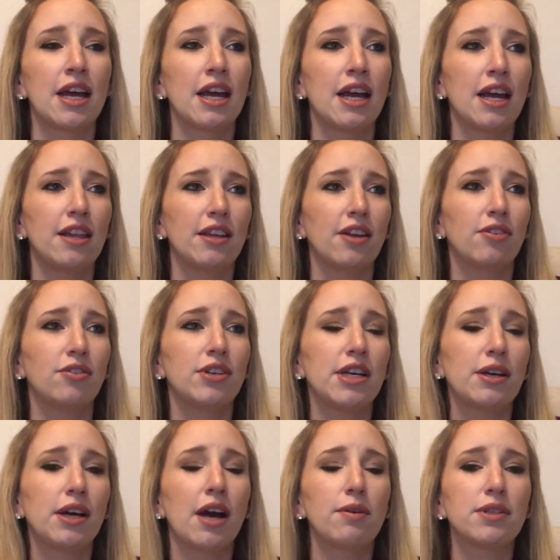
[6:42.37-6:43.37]
And the other
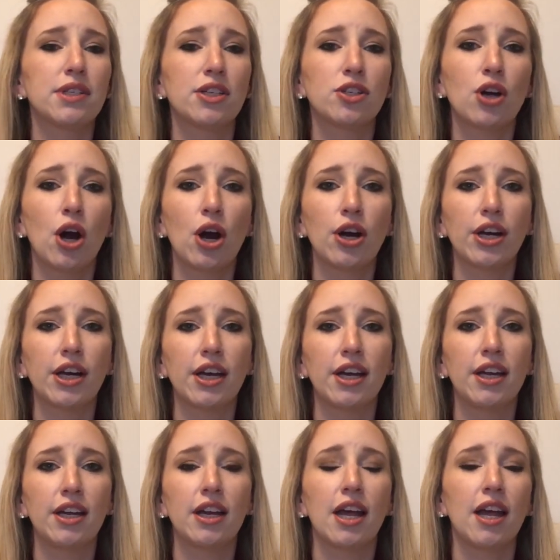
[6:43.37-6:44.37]
day I was at
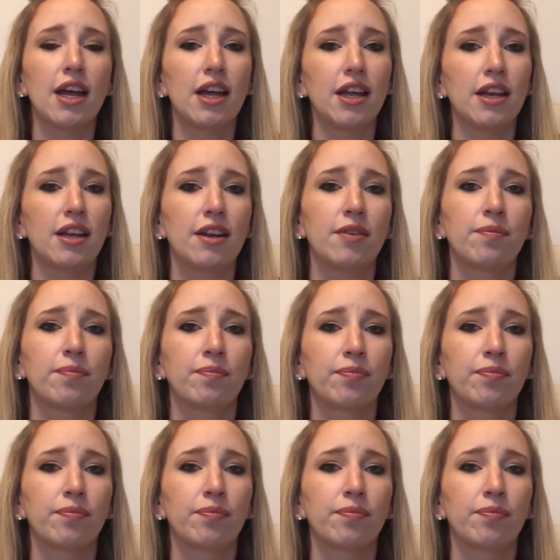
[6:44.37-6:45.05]
Target and